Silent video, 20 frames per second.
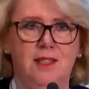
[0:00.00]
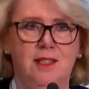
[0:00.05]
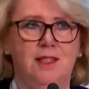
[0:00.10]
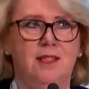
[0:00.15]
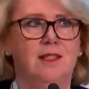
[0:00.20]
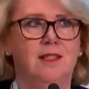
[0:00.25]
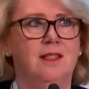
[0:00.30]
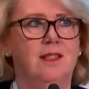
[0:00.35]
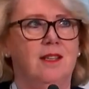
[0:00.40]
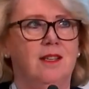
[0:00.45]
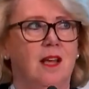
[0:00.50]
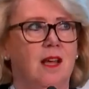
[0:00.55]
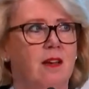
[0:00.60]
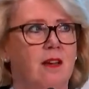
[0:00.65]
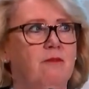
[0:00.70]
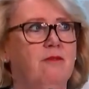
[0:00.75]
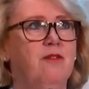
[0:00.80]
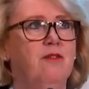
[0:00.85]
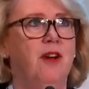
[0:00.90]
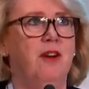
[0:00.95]
this
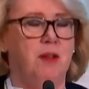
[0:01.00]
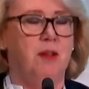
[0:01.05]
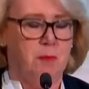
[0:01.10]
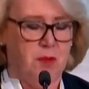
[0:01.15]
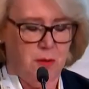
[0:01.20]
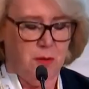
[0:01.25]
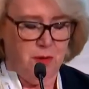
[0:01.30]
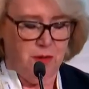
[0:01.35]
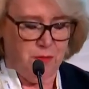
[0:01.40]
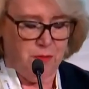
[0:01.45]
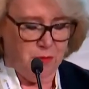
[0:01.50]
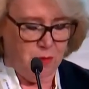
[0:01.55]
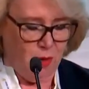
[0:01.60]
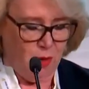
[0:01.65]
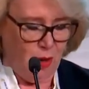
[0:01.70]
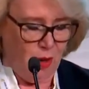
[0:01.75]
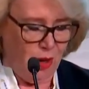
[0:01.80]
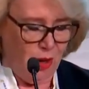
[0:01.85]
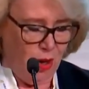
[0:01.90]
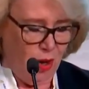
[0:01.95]
very
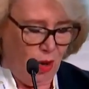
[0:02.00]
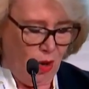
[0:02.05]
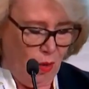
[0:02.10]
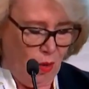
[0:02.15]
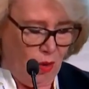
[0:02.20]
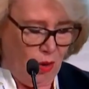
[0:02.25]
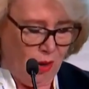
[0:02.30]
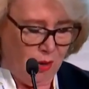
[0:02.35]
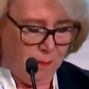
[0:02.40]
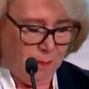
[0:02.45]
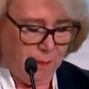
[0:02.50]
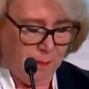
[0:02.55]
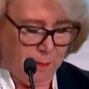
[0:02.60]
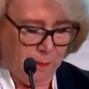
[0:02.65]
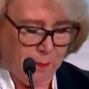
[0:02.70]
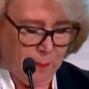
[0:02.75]
beautiful hall.